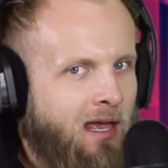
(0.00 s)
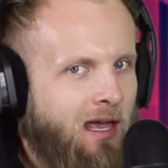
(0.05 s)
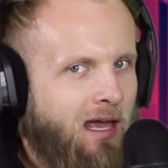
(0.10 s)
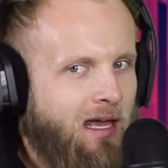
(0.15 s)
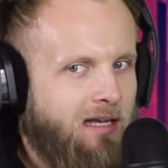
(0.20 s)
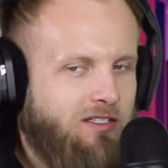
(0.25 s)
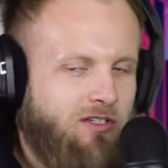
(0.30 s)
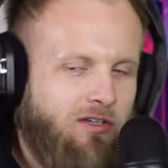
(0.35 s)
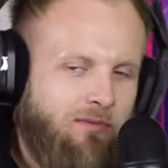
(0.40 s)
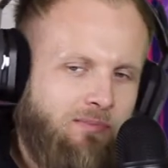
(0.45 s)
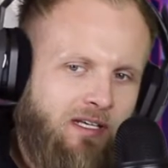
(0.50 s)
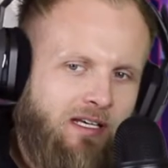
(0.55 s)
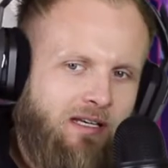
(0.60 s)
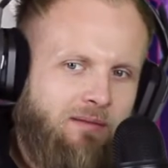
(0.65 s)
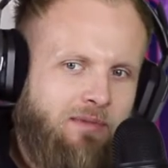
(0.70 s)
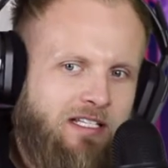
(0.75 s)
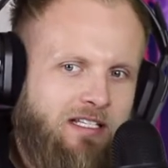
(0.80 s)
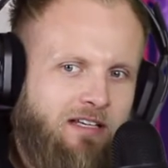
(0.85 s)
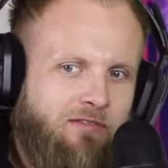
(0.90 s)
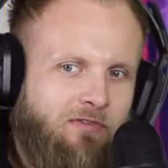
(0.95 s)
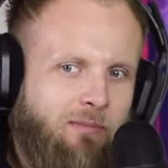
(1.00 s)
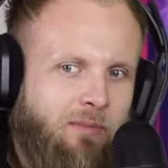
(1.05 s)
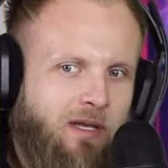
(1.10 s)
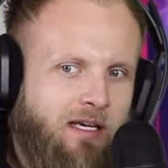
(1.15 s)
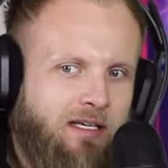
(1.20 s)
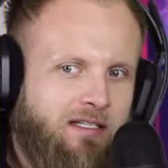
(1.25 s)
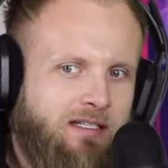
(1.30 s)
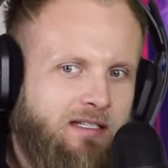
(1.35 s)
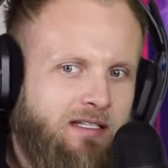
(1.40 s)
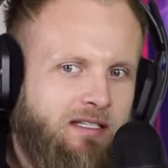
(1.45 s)
And so I'm thinking to myself, I'm
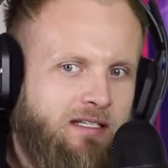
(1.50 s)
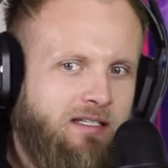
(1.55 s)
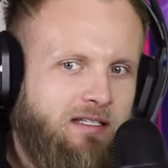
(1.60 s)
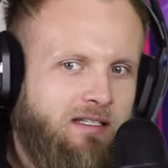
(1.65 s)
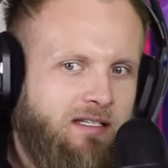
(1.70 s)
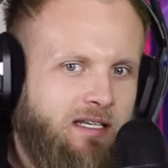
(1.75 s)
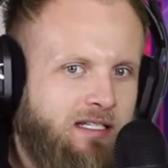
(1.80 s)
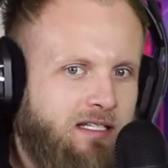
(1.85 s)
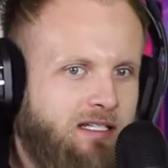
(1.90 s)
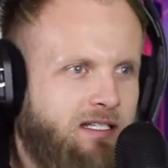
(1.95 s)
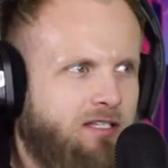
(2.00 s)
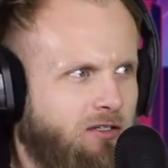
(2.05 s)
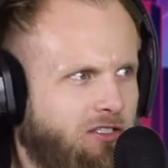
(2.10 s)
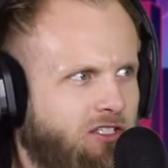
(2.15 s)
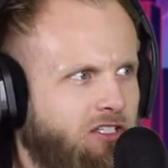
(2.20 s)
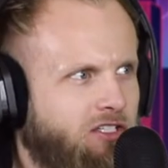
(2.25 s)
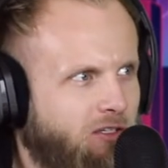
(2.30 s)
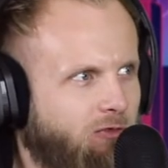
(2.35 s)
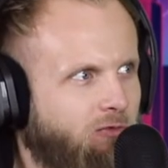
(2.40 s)
like, is this just